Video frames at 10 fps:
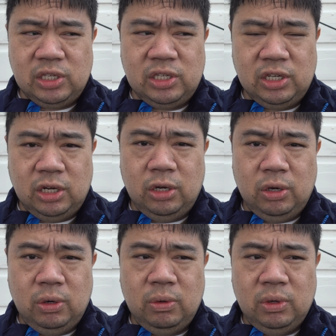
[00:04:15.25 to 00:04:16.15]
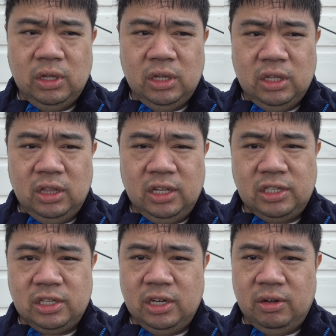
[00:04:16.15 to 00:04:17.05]
So
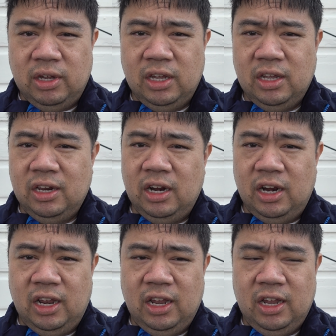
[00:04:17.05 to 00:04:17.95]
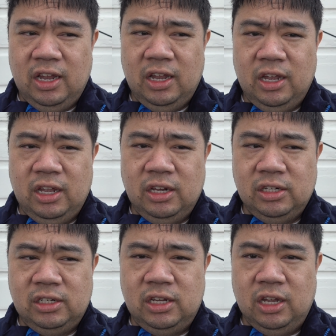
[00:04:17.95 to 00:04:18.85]
let's go ahead
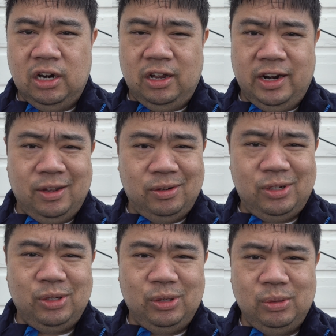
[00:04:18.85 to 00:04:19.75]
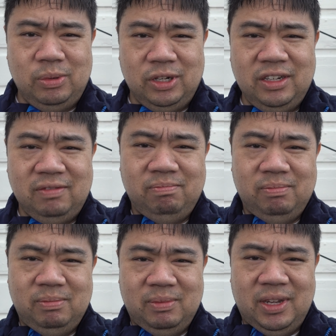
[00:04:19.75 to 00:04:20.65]
and head on out to Berlin.
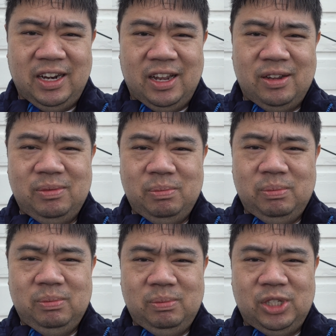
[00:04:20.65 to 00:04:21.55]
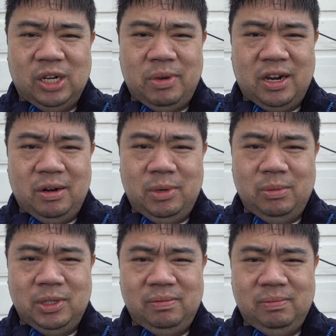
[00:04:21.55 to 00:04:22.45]
And yeah, check back in a moment.